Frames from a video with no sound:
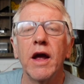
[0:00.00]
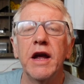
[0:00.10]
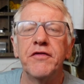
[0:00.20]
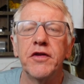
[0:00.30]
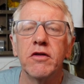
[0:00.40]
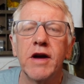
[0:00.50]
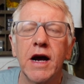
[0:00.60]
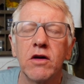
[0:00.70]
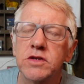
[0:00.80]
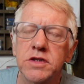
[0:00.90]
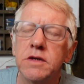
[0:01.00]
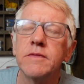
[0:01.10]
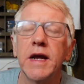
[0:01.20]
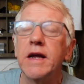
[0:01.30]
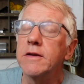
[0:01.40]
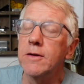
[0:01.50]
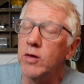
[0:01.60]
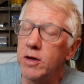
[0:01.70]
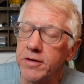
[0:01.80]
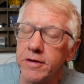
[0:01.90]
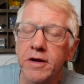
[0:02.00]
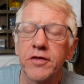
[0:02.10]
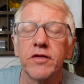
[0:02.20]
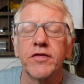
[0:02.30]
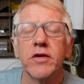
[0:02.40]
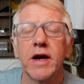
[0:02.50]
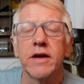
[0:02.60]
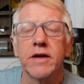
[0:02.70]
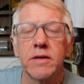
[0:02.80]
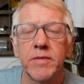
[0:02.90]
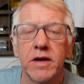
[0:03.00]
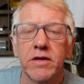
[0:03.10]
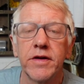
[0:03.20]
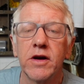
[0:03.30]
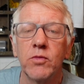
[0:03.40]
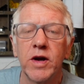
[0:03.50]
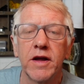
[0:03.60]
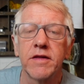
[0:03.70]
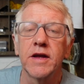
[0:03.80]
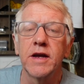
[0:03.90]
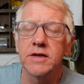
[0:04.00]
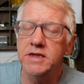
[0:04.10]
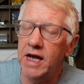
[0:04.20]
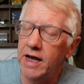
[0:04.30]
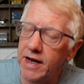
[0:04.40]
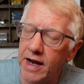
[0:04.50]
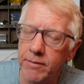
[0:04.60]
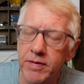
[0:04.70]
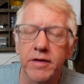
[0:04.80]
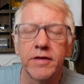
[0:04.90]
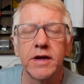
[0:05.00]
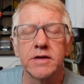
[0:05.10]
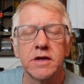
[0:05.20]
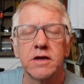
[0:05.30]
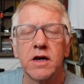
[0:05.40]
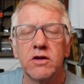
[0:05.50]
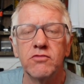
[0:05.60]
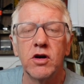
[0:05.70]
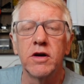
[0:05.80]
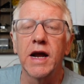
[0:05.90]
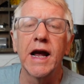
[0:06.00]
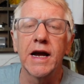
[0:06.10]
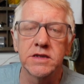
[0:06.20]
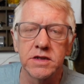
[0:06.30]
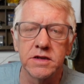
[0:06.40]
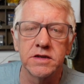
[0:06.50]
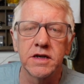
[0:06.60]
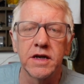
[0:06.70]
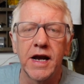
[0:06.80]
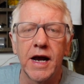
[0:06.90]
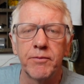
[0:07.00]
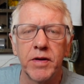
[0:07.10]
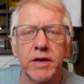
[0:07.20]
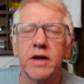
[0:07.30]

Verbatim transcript: if you're out in the wilderness, if you're out in the middle of nowhere, things can happen, things can go wrong, accidents can happen.